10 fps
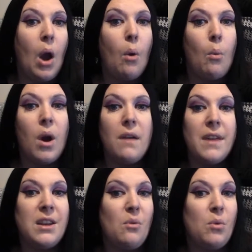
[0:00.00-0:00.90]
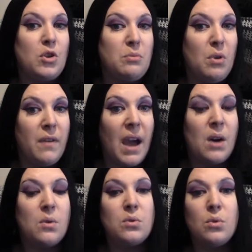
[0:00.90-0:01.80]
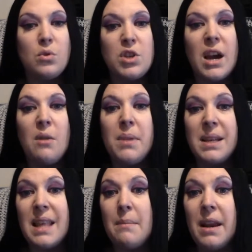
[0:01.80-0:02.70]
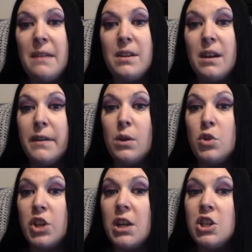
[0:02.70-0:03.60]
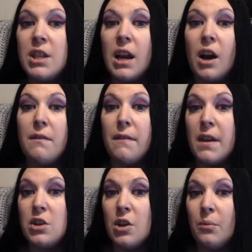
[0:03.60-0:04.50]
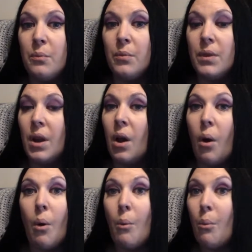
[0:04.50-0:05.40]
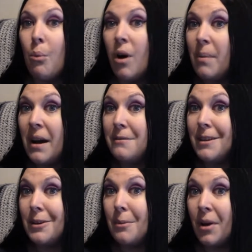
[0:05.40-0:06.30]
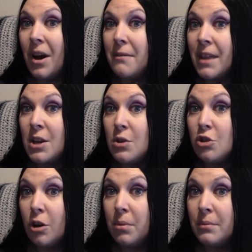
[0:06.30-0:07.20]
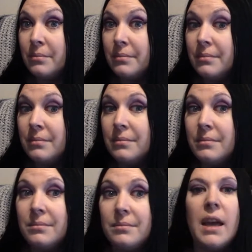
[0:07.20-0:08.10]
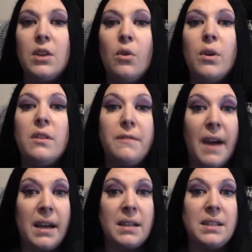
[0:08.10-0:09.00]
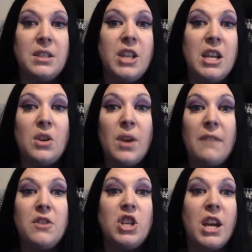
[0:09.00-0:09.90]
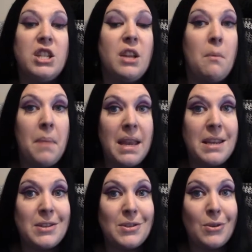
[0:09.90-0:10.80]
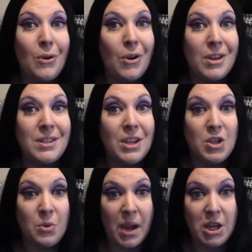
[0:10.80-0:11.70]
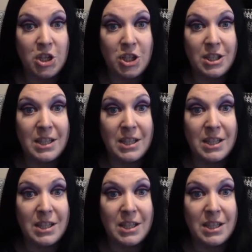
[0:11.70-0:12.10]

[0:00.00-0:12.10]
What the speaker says: What if they don't want to move house or town because they believe that nothing will change in their life if they do? What about if they don't apply for that new job? Ignoring the facts so they don't have to change their opinions on a situation.